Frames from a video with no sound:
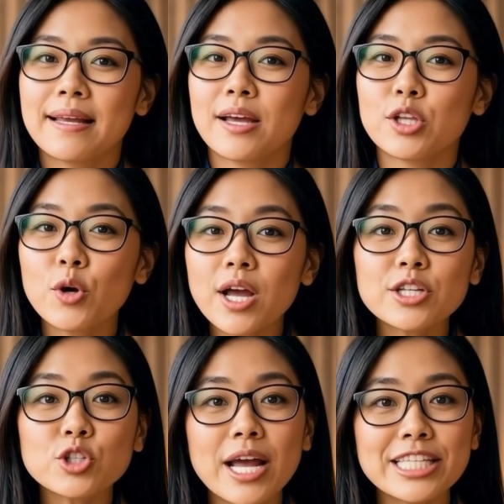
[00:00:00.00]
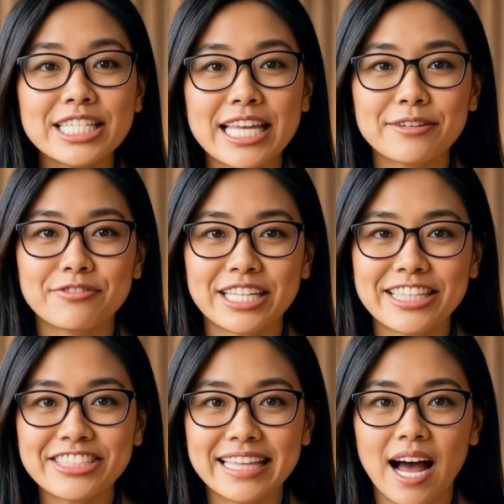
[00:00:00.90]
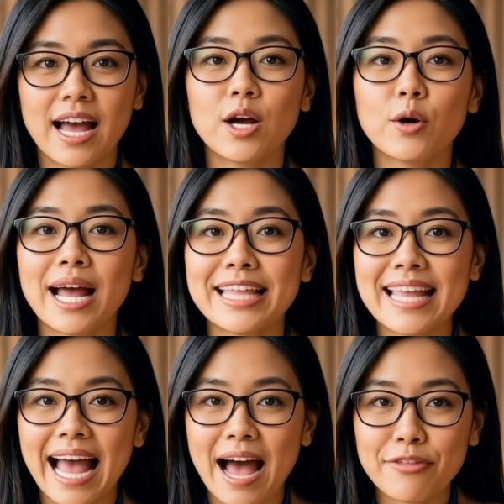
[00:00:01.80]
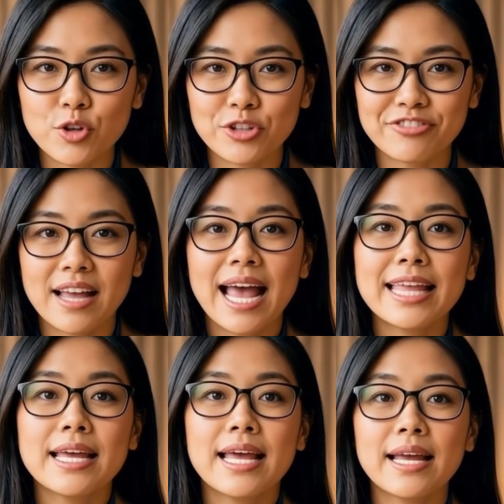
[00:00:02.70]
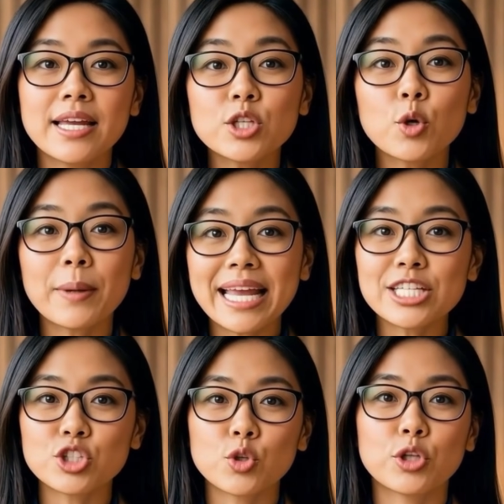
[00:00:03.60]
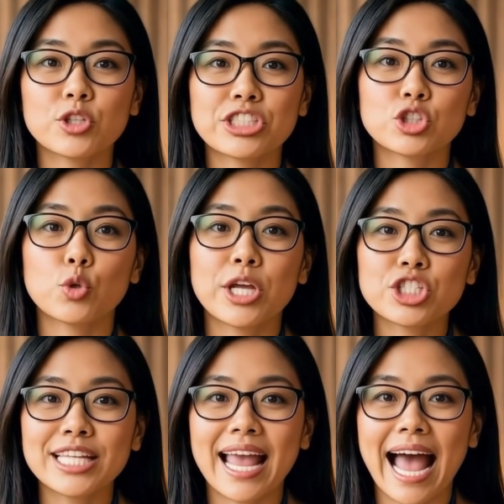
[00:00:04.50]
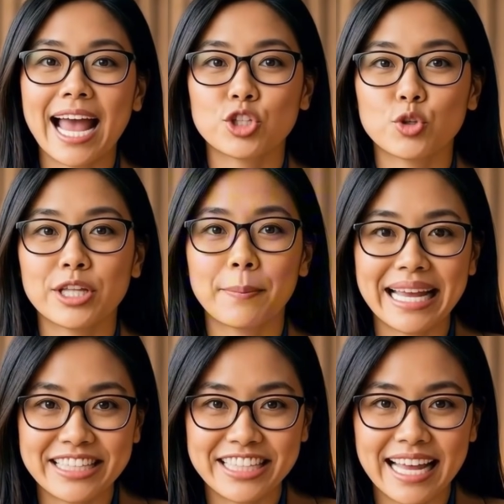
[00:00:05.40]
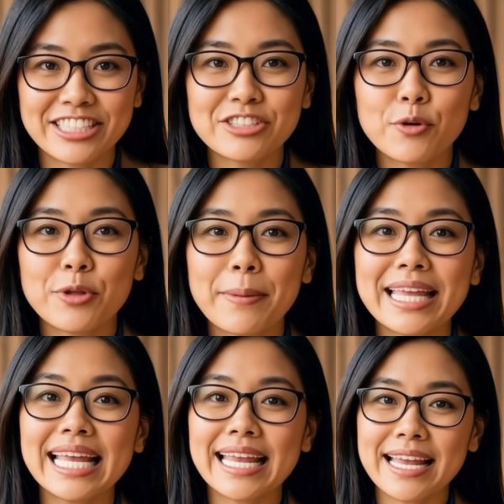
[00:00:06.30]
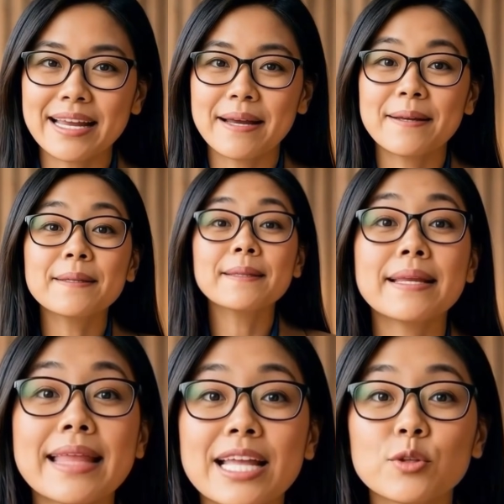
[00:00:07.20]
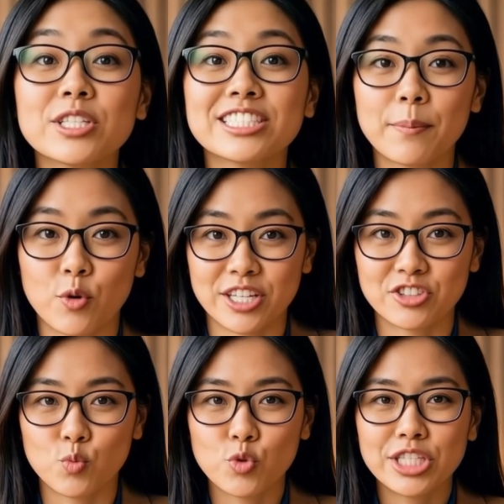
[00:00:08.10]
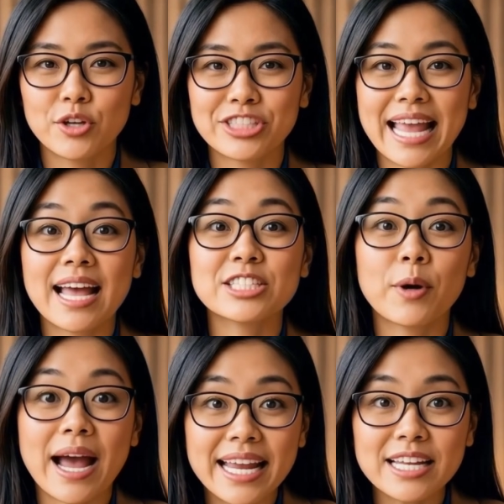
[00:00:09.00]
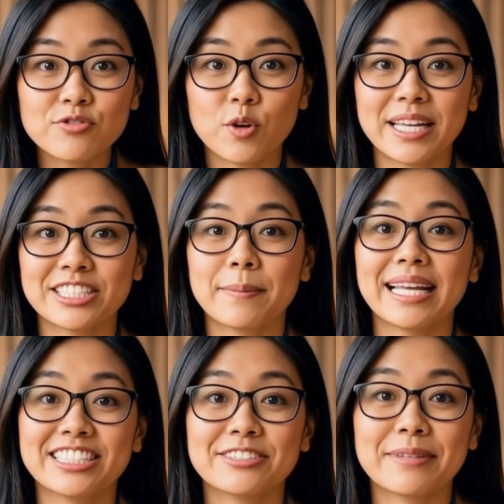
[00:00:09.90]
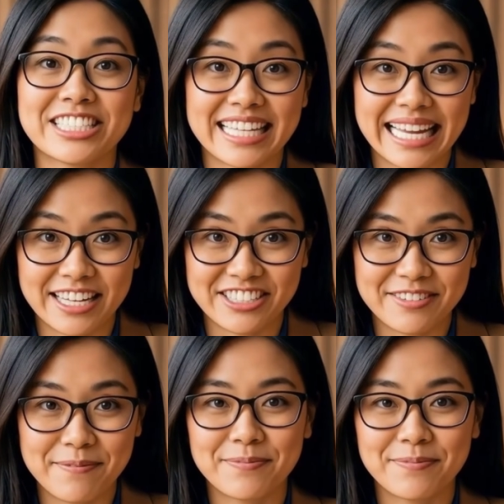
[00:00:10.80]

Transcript: You're not trying to convince the IRS after the fact. You're making sure your situation actually makes sense from the beginning. That's what separates real tax planning from expensive mistakes.